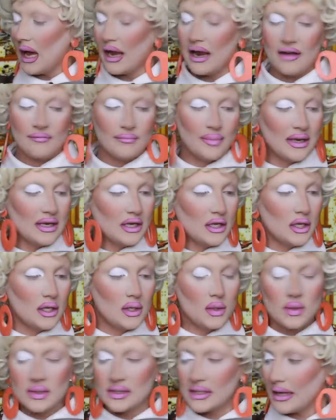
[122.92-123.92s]
And I've been
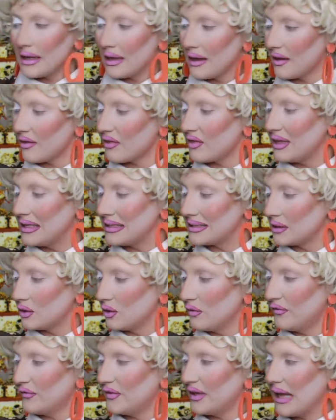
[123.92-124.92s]
using these
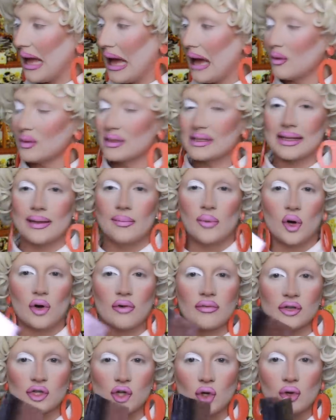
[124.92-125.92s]
lovely House
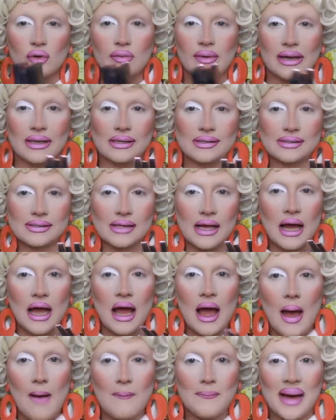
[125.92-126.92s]
Laboratories
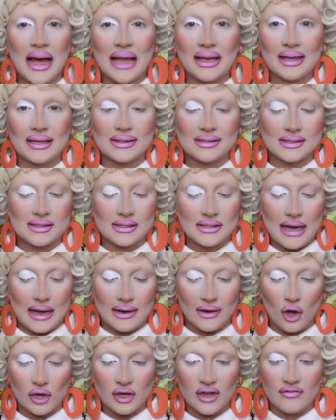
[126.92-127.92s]
palettes that
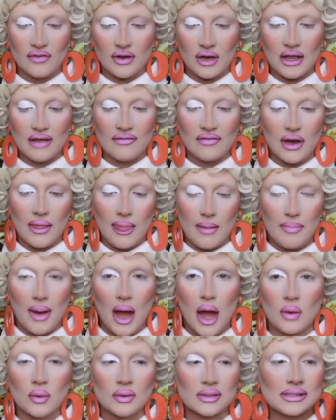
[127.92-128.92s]
I got given in the
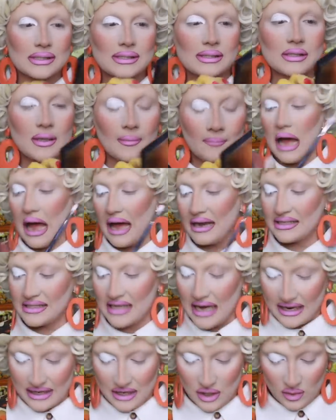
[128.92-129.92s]
post. And
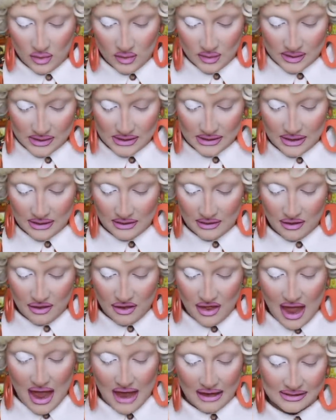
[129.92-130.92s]
I used
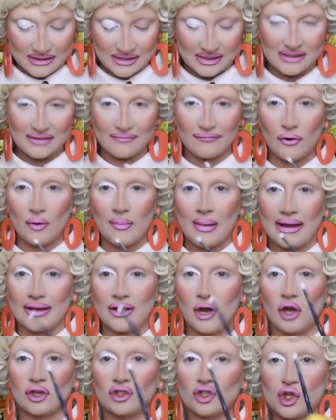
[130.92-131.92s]
this for my
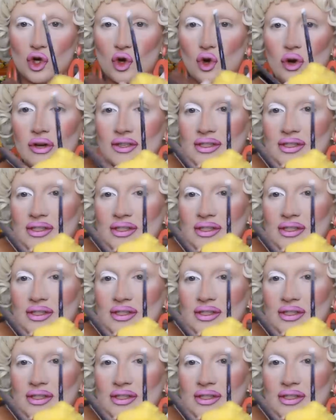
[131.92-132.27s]
contour.